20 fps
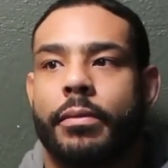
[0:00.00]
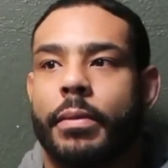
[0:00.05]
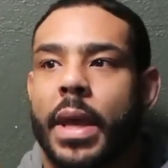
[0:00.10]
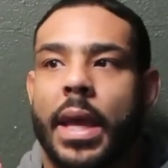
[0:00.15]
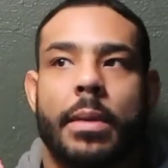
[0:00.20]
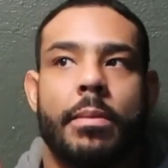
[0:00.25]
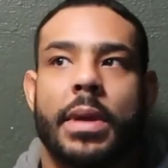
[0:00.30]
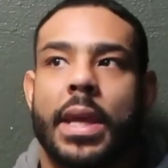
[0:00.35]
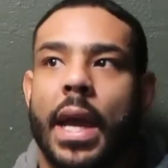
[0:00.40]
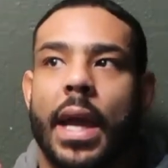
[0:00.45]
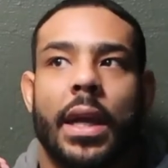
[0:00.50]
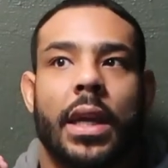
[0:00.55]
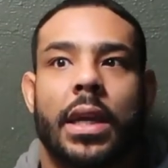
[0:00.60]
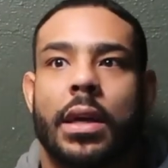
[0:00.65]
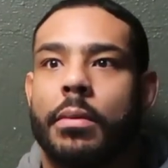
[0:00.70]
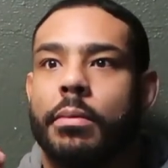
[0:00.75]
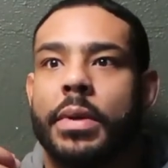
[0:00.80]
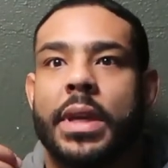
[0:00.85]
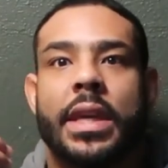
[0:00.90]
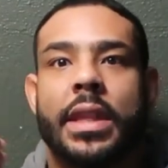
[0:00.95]
Maybe I
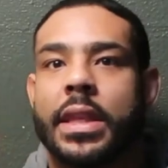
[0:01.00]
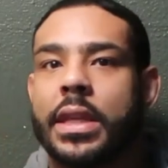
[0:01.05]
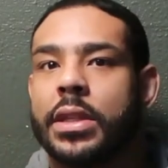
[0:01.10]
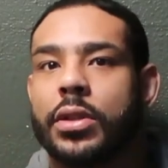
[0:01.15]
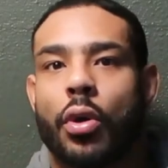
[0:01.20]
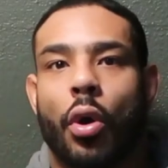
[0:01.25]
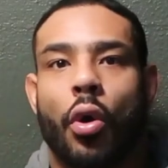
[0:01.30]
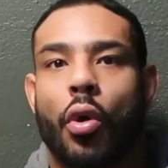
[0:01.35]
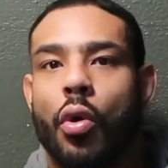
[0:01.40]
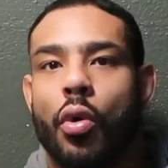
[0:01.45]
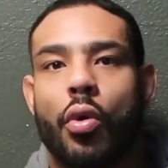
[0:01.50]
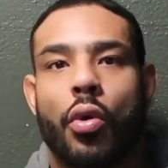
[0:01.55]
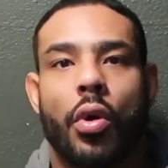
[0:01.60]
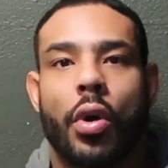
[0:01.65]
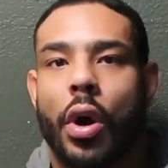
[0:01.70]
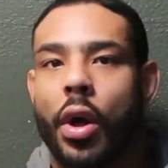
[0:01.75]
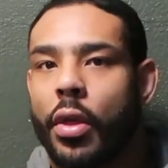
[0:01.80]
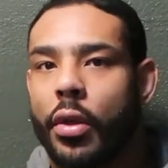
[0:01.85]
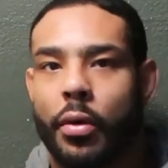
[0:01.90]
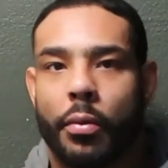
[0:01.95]
could be this
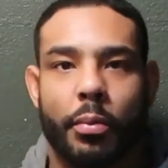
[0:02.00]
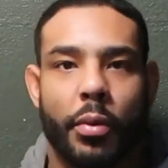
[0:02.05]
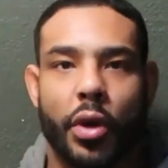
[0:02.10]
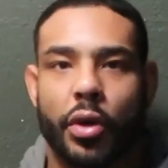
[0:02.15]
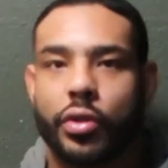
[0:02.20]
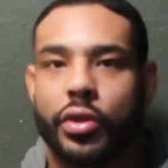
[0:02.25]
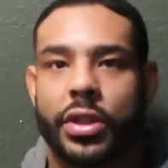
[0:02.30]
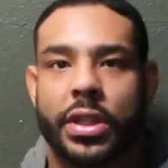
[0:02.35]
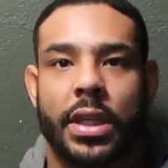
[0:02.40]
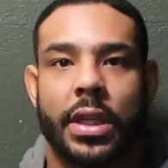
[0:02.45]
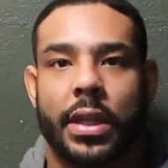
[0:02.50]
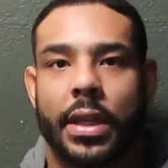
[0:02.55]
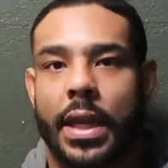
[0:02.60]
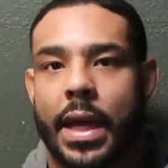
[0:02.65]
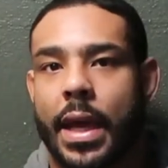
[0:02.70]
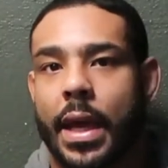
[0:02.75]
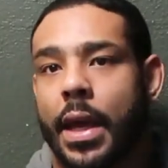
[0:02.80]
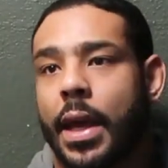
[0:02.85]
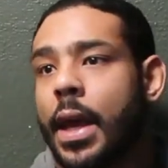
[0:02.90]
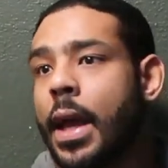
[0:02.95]
whole other person
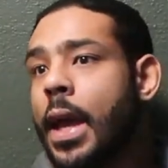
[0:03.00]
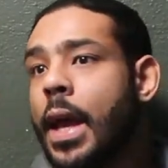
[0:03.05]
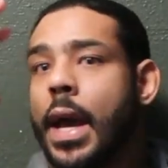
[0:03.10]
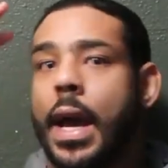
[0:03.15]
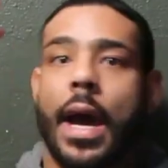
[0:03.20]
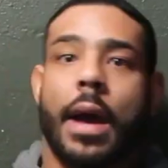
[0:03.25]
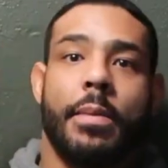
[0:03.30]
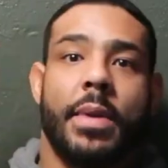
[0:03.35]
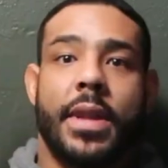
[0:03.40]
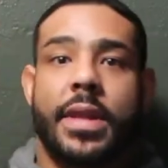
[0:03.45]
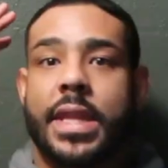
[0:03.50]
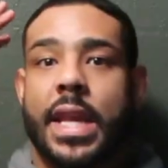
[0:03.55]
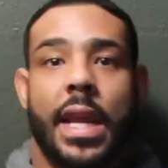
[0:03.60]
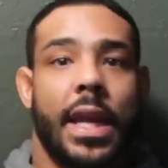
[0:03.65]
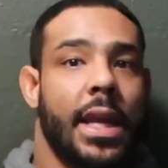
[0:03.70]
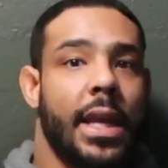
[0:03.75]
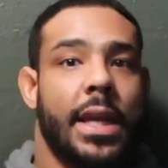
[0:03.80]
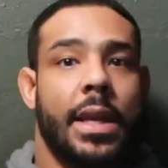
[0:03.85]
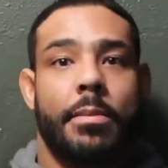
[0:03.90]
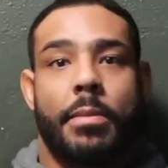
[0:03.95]
that I've been
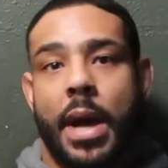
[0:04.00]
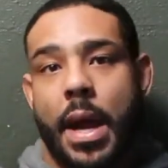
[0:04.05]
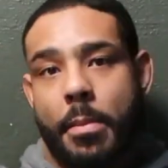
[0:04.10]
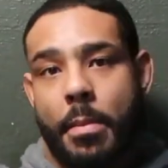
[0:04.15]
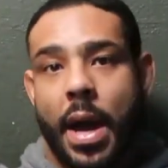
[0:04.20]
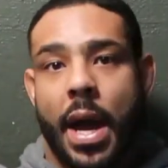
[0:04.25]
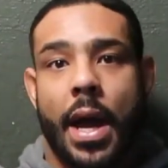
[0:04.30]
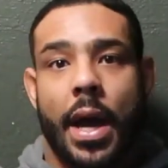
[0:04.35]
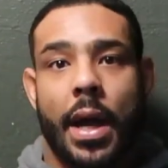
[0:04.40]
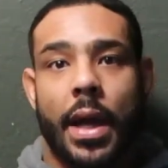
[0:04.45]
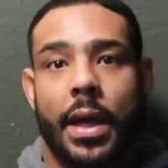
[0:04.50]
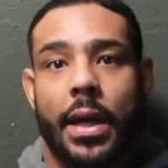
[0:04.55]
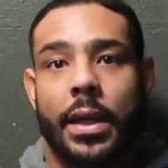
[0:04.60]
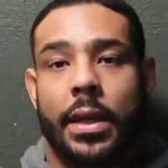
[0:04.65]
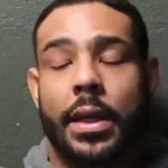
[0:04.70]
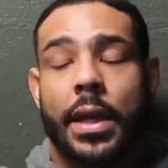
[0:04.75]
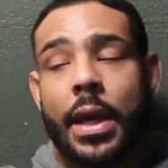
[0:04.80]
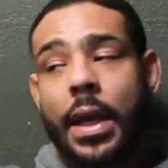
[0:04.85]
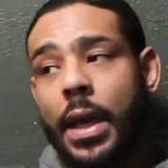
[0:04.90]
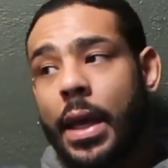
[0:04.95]
thinking in my
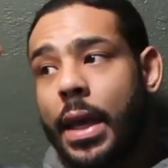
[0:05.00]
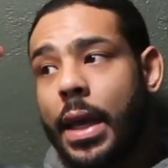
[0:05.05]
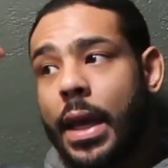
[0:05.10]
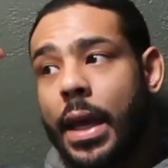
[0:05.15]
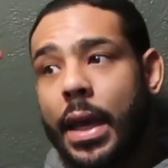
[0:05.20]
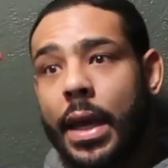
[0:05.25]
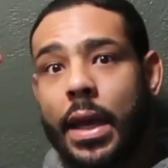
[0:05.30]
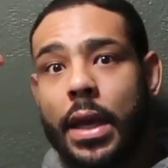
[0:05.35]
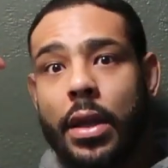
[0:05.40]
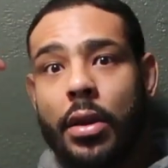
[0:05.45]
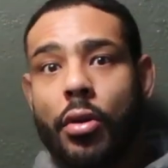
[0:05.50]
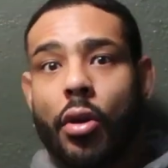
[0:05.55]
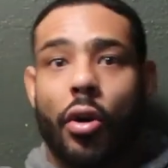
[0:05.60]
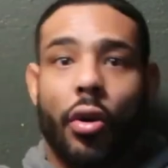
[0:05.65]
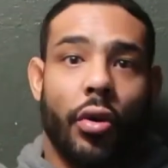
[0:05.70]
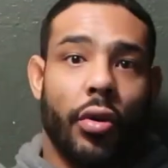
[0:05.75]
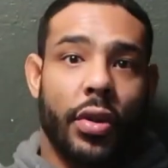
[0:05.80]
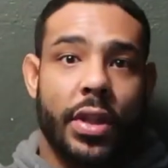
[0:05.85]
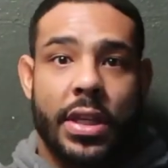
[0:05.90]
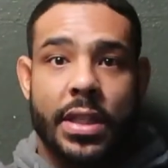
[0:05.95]
mind and
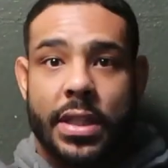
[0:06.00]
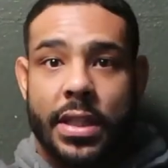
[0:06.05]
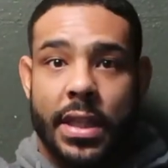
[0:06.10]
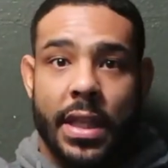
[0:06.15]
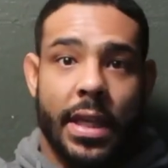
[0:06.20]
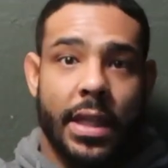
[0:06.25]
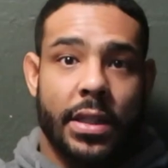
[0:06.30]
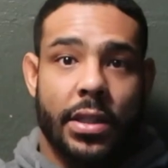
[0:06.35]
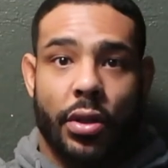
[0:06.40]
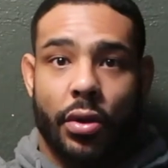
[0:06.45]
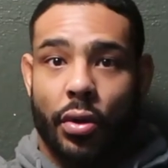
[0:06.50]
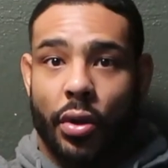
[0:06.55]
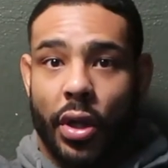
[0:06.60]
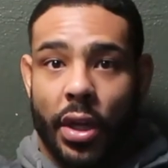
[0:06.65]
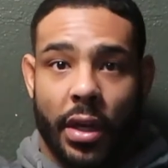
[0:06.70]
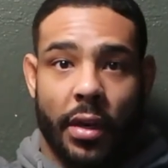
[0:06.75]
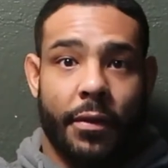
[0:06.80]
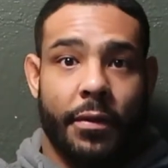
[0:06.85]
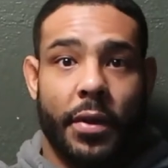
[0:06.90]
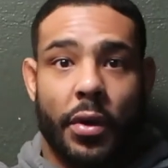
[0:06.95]
all these things that are
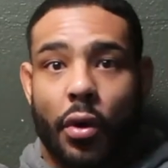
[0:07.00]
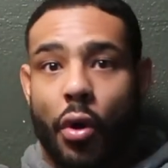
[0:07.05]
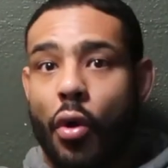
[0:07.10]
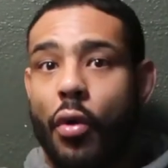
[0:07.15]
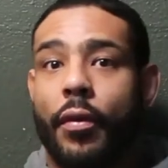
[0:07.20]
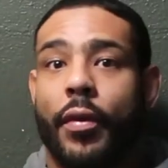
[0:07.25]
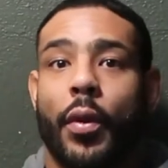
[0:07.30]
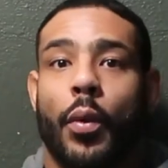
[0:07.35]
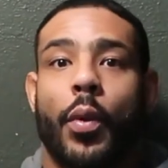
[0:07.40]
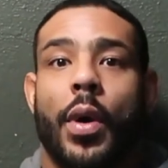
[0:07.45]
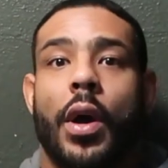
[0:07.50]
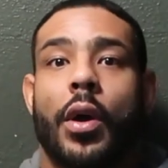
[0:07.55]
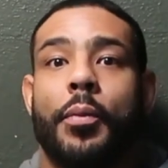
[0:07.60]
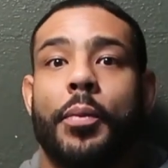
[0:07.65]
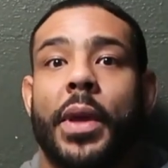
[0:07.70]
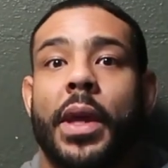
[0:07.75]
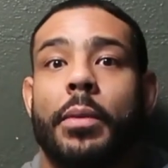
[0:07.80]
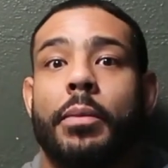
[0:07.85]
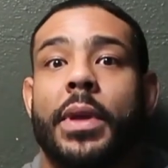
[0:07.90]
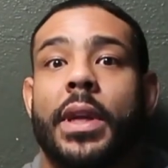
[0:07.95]
going to feel
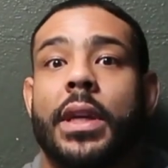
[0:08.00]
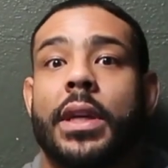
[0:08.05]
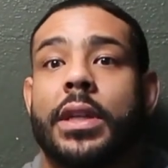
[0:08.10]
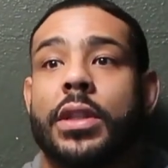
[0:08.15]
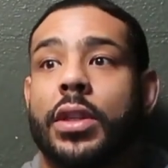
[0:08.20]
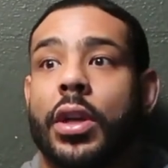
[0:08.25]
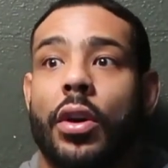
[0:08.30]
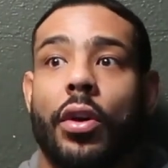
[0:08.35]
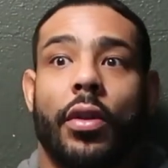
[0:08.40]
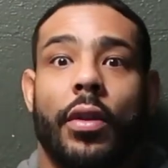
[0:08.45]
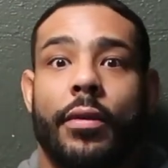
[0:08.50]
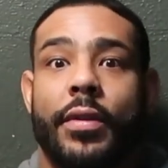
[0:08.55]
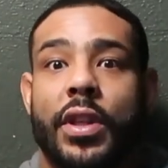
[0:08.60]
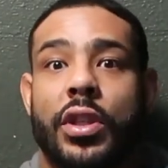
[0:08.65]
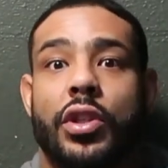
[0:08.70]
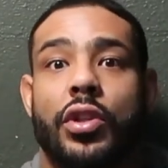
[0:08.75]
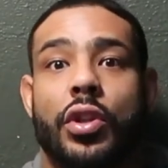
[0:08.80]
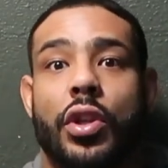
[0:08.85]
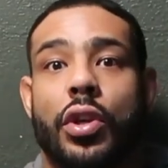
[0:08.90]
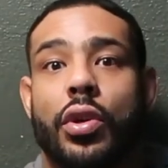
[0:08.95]
overwhelming because all of
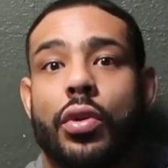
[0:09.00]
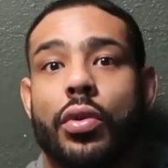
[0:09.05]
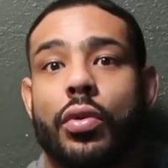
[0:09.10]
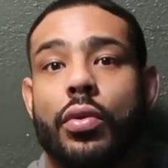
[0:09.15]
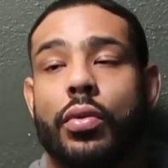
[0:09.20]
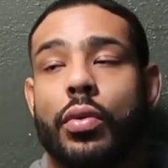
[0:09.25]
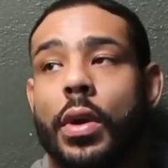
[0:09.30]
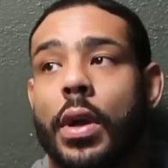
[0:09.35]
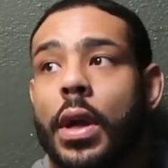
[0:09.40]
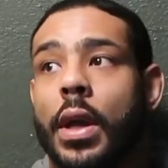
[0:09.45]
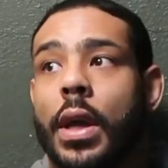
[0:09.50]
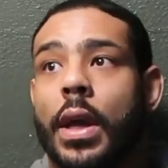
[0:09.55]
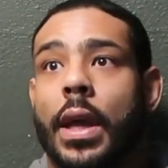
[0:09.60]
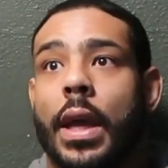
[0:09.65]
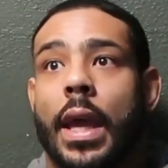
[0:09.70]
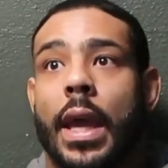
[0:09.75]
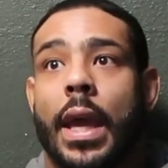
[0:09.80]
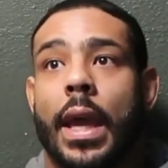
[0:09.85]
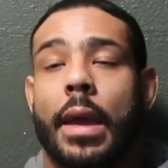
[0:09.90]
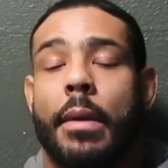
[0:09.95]
it's new
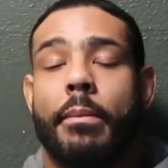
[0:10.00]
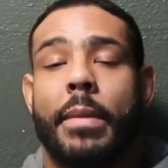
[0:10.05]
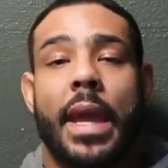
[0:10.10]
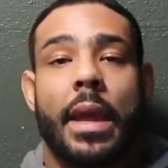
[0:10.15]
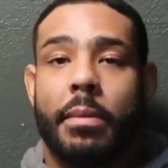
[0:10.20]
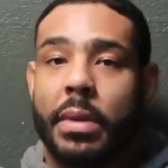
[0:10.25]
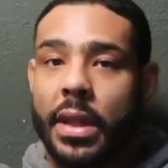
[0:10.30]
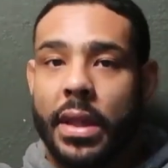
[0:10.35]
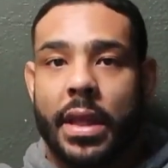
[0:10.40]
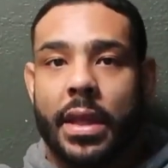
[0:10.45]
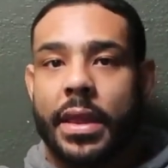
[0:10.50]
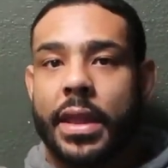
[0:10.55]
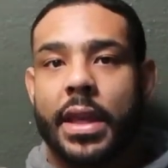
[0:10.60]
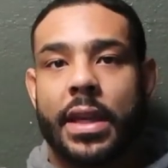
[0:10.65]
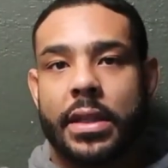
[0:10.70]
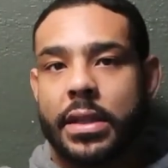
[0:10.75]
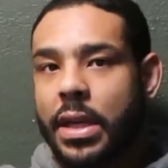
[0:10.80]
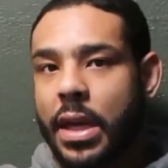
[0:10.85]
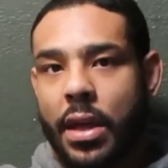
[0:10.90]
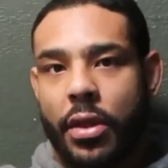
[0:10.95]
and maybe the
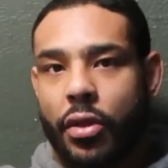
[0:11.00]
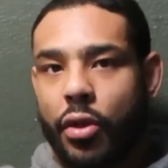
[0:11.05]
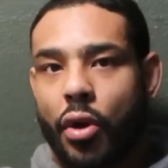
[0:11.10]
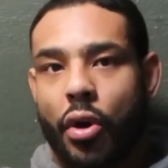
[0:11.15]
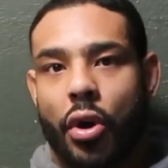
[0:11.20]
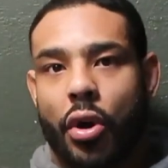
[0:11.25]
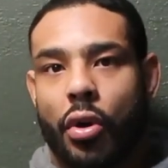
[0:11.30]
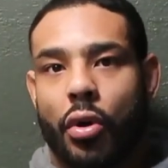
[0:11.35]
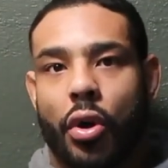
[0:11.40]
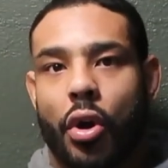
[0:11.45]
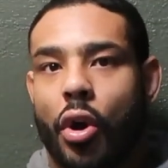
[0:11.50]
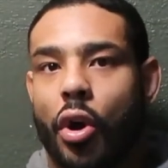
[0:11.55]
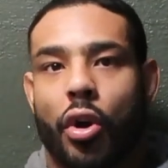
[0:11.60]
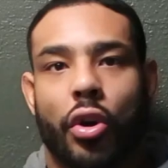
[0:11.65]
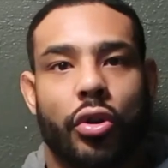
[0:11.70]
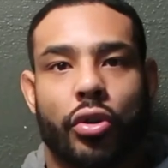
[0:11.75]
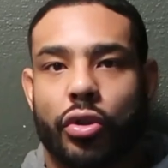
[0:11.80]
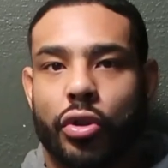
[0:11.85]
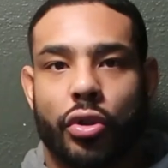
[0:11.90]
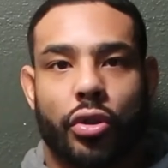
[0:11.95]
things I thought
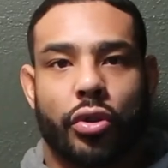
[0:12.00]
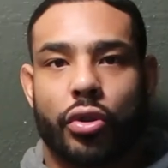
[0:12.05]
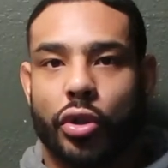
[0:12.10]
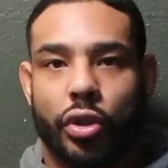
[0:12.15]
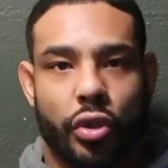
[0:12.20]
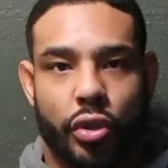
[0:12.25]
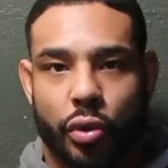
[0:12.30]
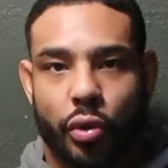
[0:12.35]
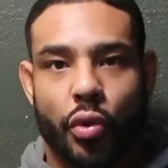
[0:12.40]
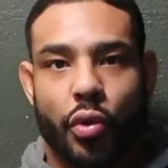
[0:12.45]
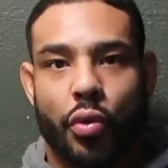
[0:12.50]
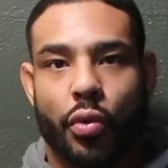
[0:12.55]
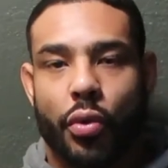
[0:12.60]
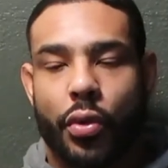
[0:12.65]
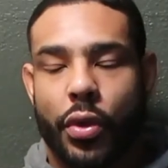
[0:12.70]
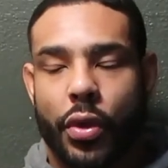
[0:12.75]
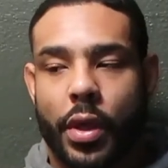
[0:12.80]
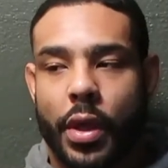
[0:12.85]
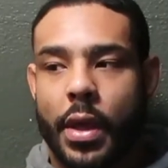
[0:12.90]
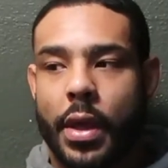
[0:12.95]
aren't the
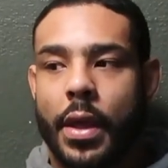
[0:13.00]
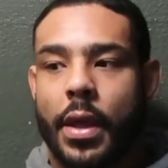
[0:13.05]
truth